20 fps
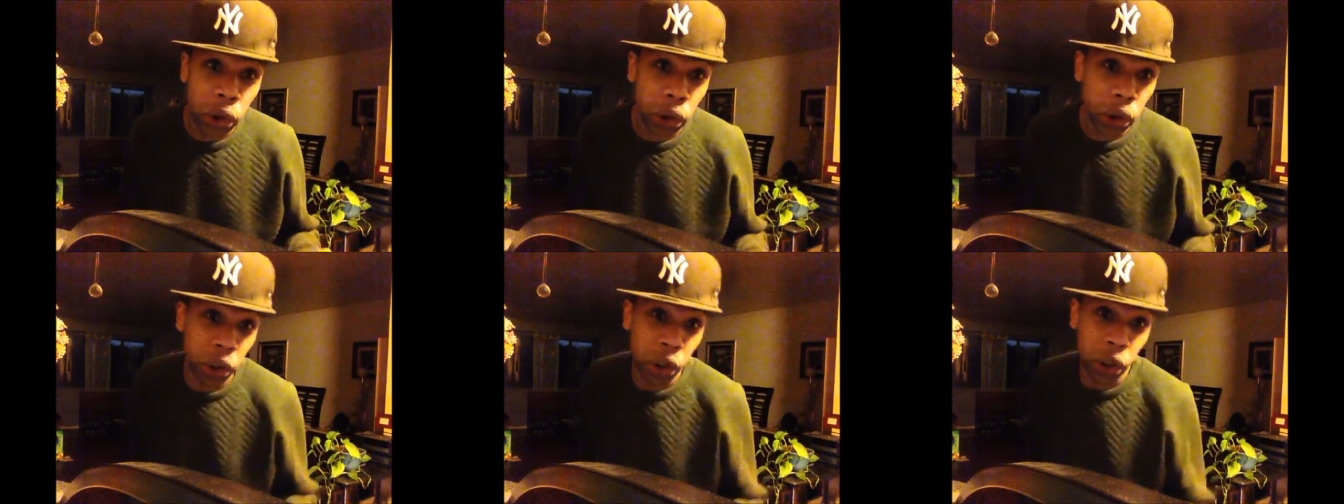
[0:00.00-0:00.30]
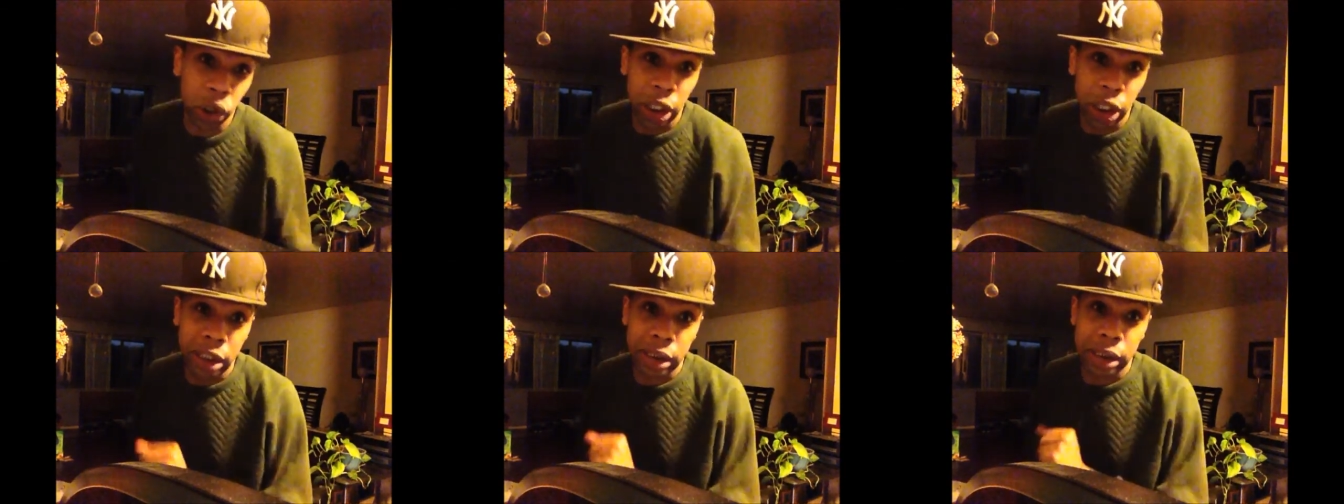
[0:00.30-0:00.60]
You
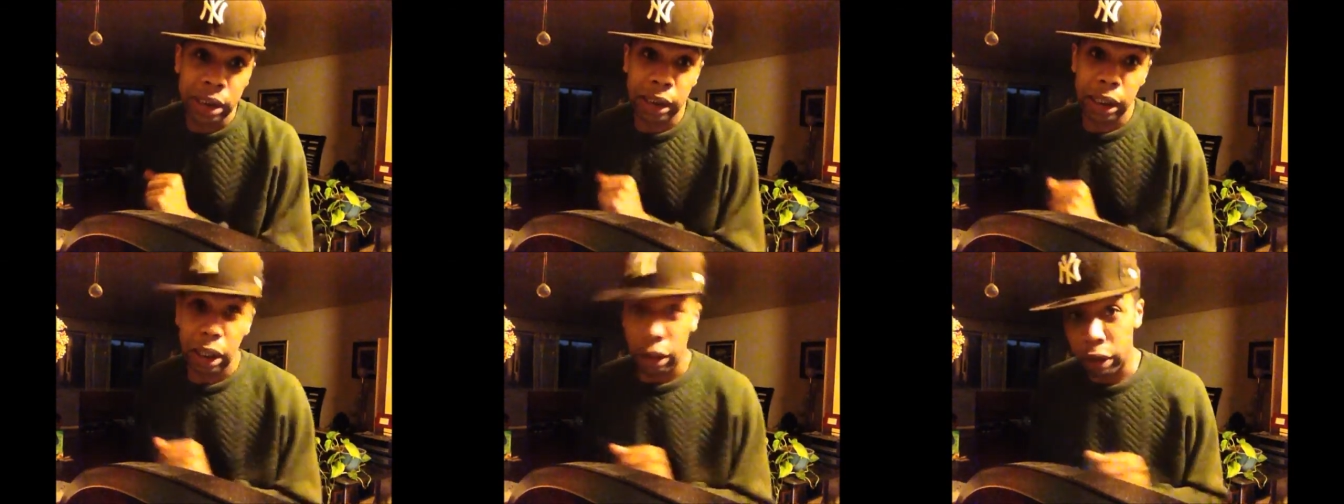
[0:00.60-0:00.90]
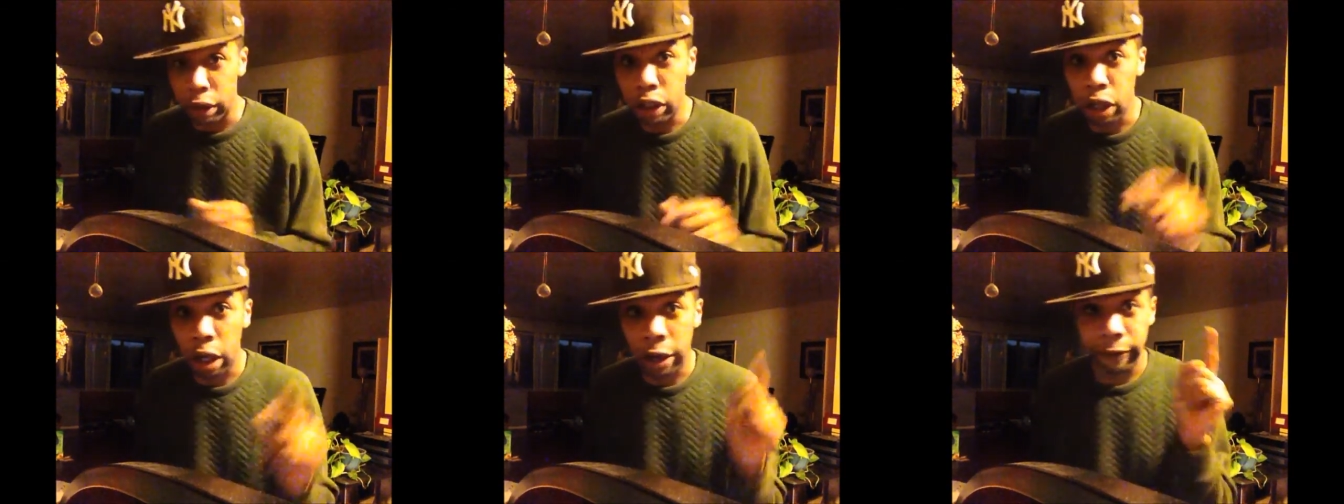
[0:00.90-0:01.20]
know, that's a
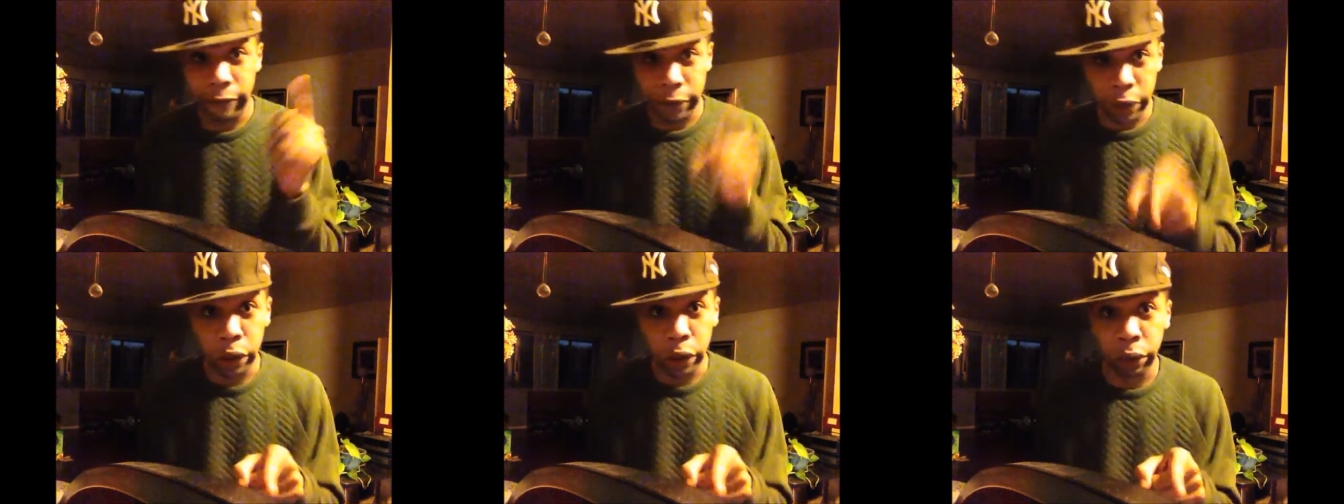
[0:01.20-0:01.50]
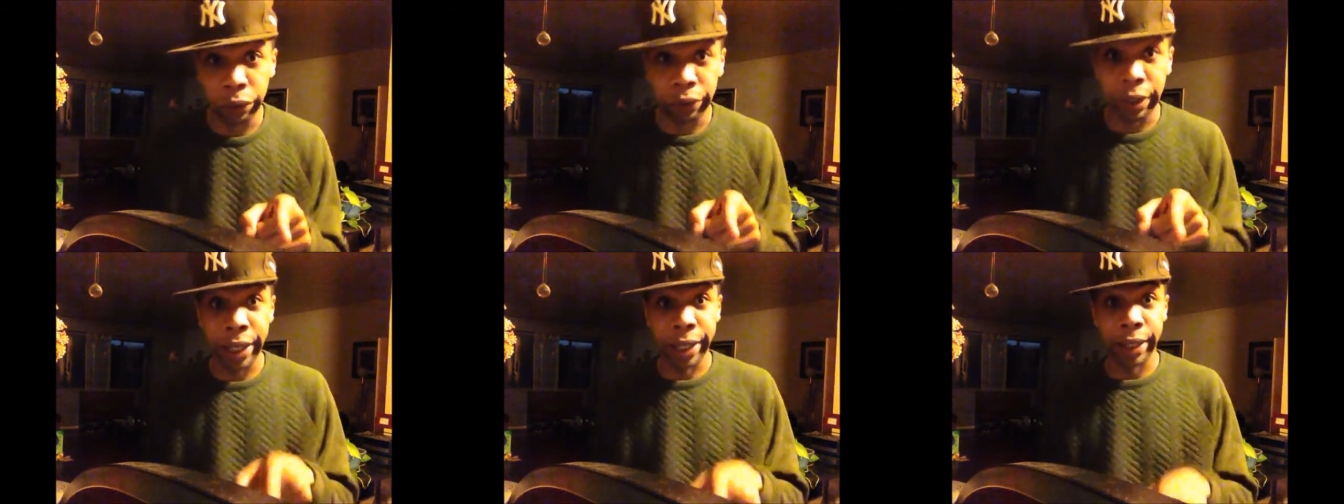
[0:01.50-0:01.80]
scary thought for
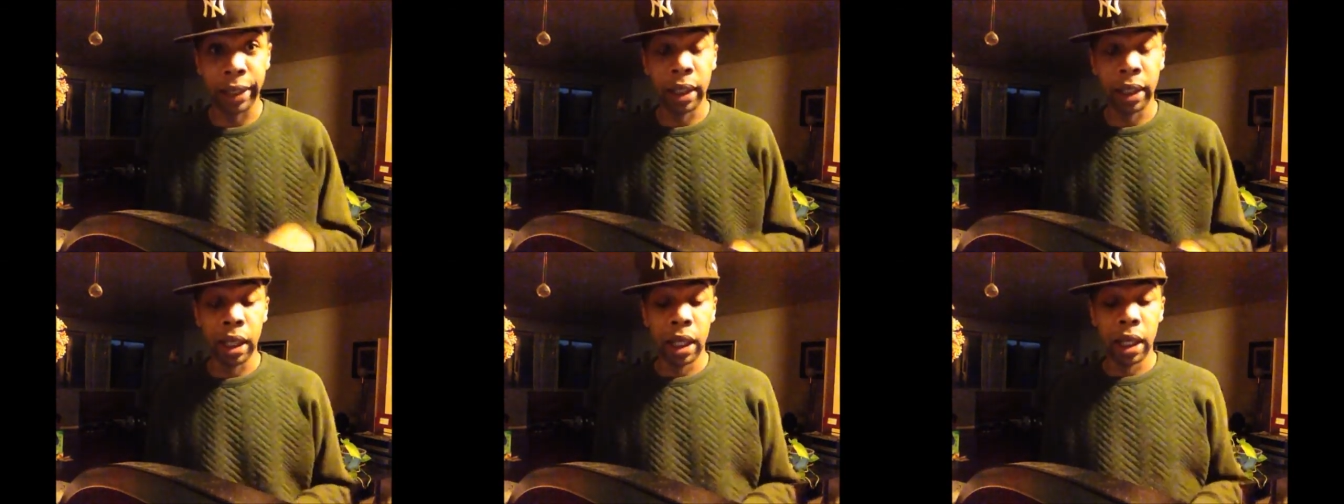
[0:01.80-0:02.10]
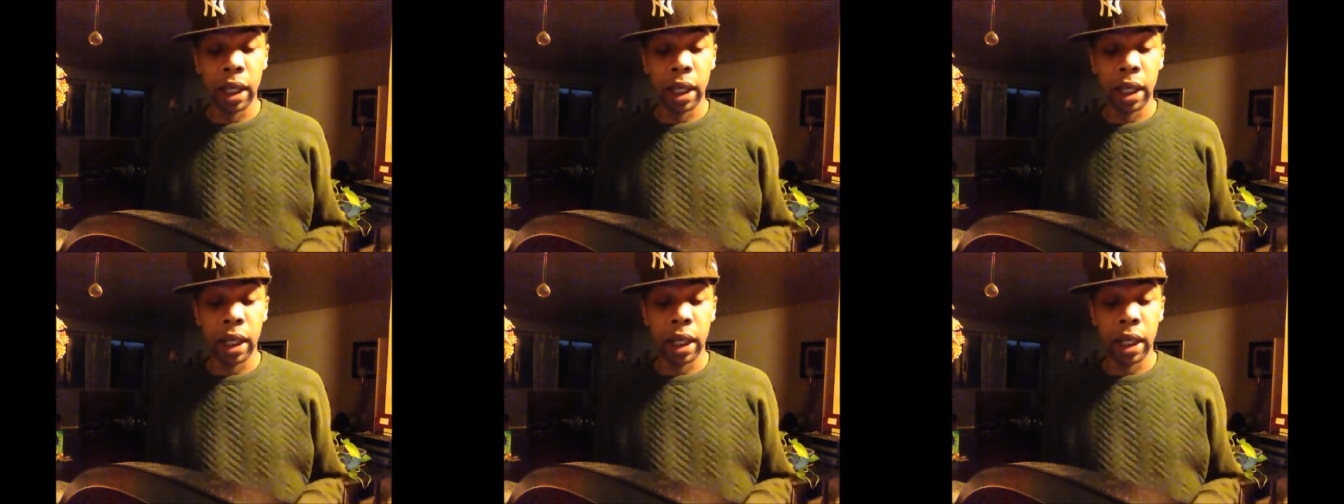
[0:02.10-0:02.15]
you, right?